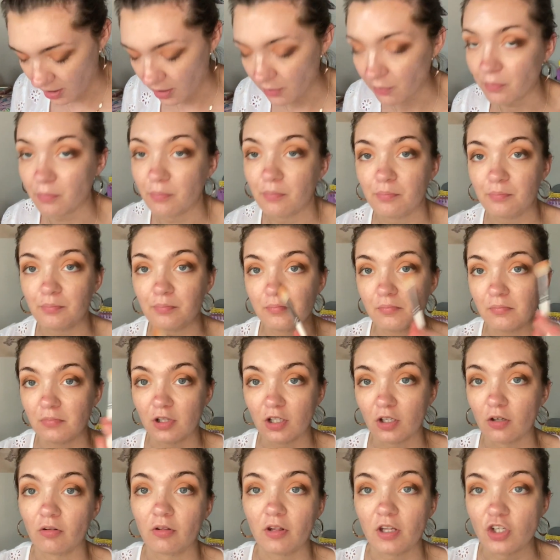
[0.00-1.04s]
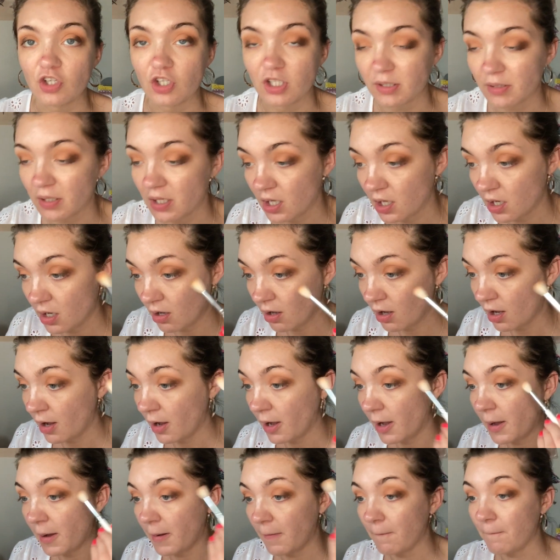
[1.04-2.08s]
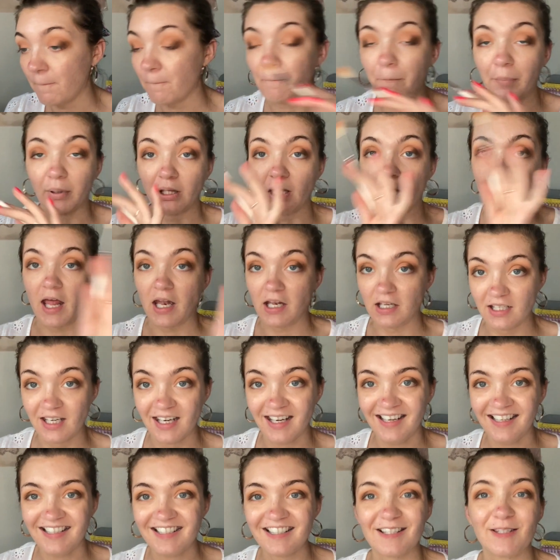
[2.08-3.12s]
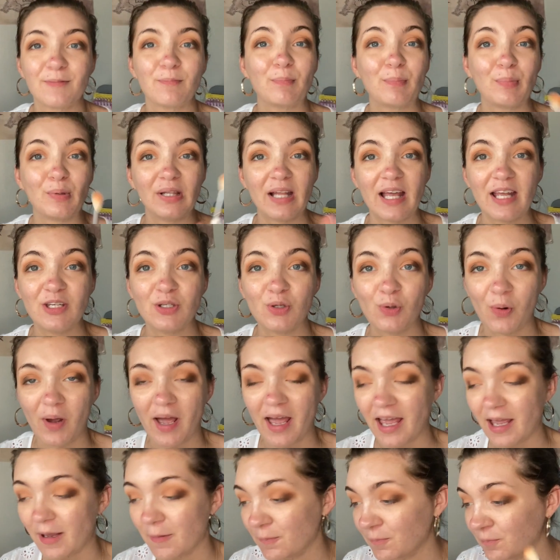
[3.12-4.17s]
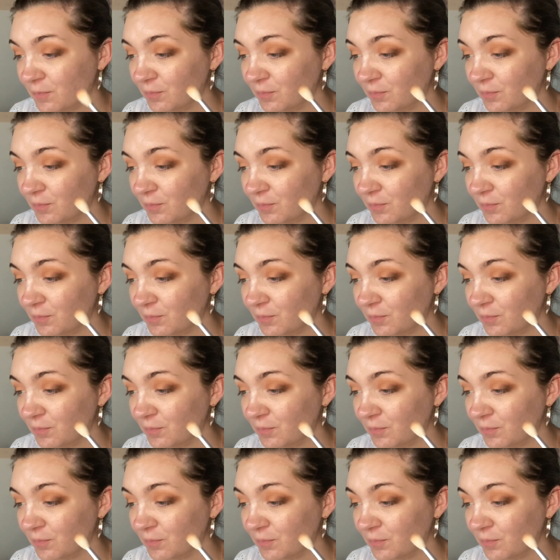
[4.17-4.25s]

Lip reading: and literally just blend, just blend away.